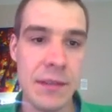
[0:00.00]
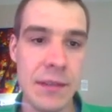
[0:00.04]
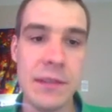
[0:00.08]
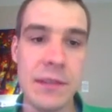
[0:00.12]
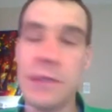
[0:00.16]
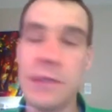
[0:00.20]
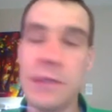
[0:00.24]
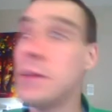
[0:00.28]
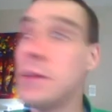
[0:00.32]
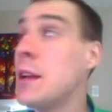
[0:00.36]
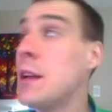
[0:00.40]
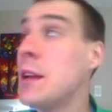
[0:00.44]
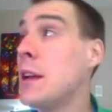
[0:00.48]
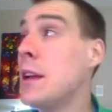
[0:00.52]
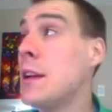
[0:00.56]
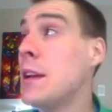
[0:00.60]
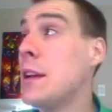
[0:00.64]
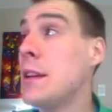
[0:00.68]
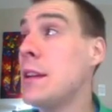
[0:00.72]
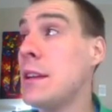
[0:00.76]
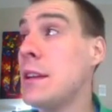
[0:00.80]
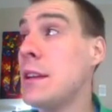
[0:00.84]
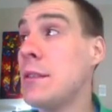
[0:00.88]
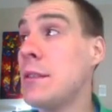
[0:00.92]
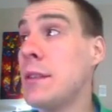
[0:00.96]
So
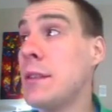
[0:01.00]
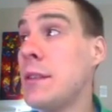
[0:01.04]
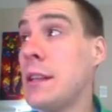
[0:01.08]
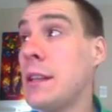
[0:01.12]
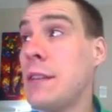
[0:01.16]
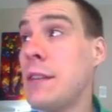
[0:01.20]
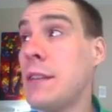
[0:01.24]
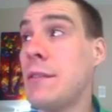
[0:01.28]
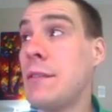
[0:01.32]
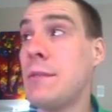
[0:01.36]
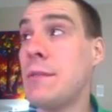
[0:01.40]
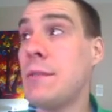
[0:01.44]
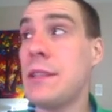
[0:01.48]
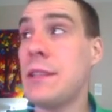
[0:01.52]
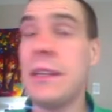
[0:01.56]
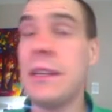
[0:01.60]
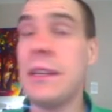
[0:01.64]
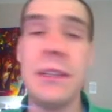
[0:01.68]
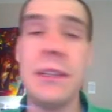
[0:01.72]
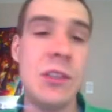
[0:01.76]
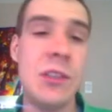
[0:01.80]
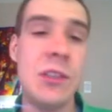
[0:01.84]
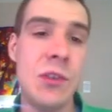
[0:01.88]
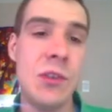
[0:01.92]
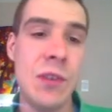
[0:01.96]
in grade 11, we say
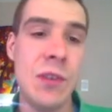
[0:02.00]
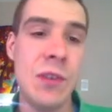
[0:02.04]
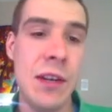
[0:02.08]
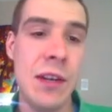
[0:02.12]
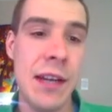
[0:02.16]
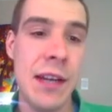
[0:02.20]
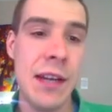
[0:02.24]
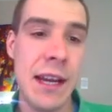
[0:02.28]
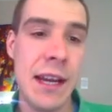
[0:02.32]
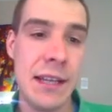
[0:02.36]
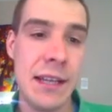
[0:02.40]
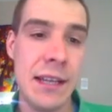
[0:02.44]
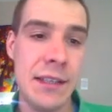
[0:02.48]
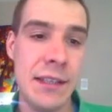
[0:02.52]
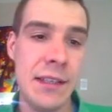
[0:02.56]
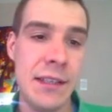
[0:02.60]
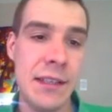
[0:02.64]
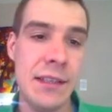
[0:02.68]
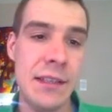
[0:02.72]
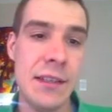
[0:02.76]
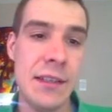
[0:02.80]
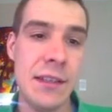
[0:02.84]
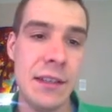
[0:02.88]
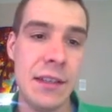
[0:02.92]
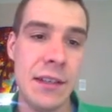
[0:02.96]
that strong
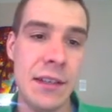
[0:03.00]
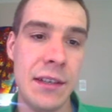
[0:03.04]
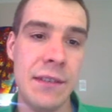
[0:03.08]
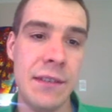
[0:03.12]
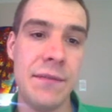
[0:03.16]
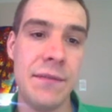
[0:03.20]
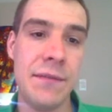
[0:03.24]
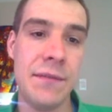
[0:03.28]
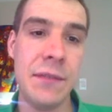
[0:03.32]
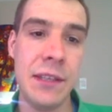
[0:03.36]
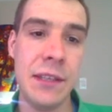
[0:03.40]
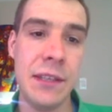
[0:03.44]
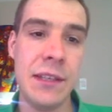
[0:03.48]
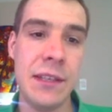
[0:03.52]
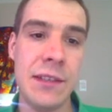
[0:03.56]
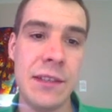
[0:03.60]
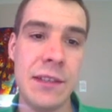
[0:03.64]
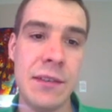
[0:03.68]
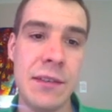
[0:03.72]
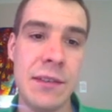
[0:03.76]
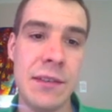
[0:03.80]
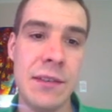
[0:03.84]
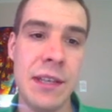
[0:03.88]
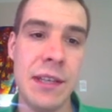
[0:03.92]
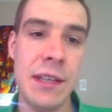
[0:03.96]
acids are fully
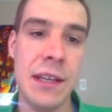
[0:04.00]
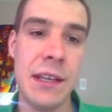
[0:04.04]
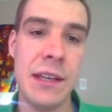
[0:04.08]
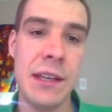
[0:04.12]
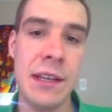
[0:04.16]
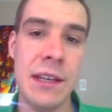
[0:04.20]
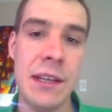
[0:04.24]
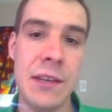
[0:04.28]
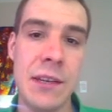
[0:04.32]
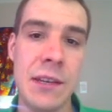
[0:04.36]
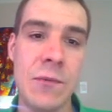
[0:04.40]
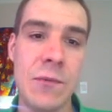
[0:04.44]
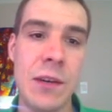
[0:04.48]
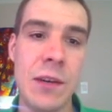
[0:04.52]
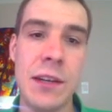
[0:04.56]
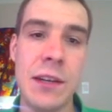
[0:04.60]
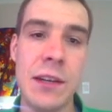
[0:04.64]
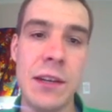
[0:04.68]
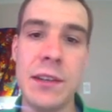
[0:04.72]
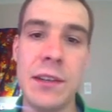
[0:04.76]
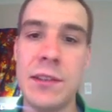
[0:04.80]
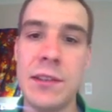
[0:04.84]
dissociated in water.